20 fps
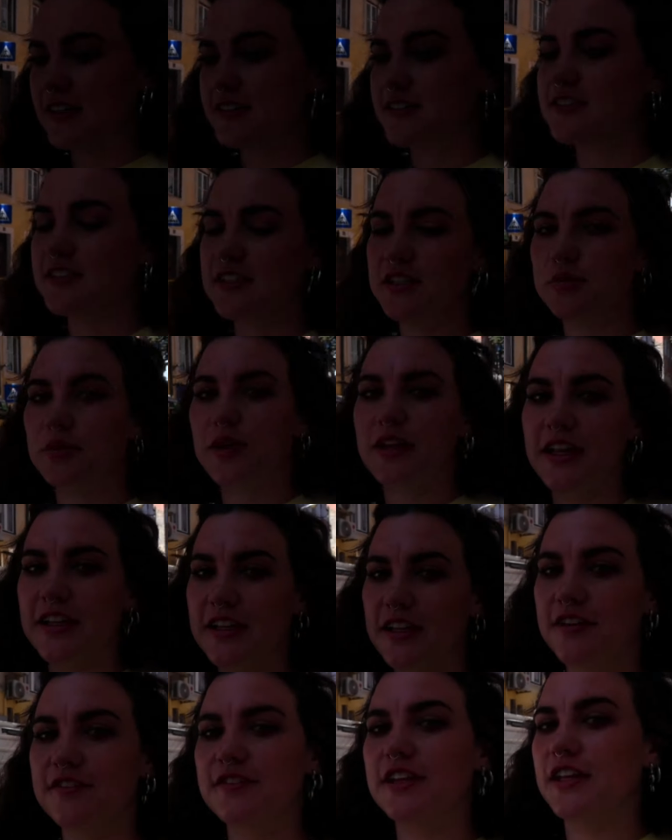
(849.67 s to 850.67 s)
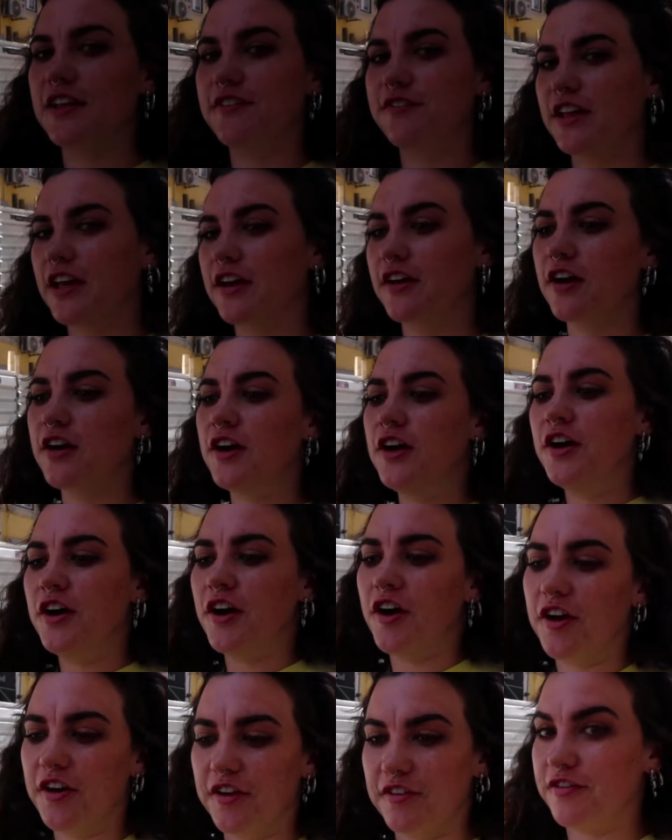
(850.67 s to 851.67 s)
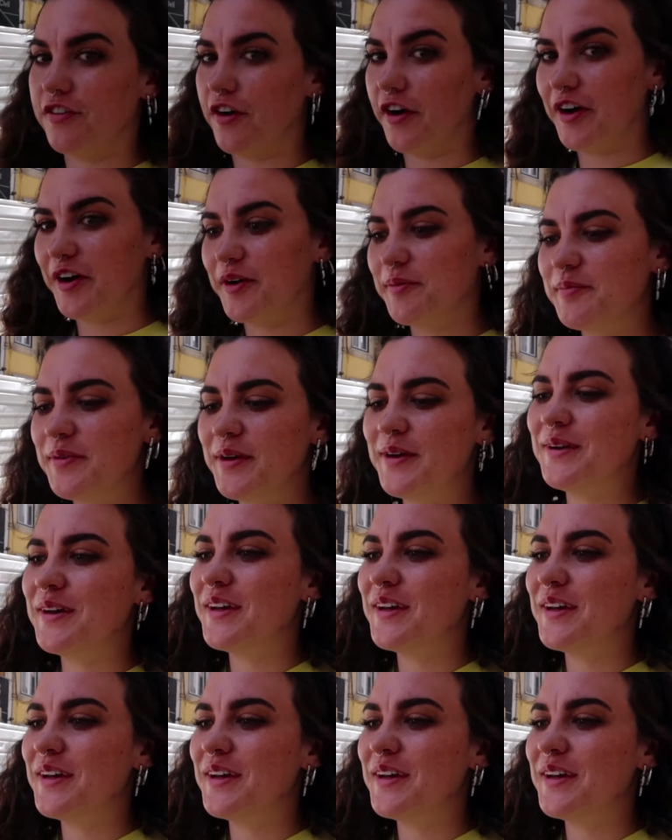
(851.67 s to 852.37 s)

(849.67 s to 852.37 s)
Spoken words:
and see where they live. They live like on a farm,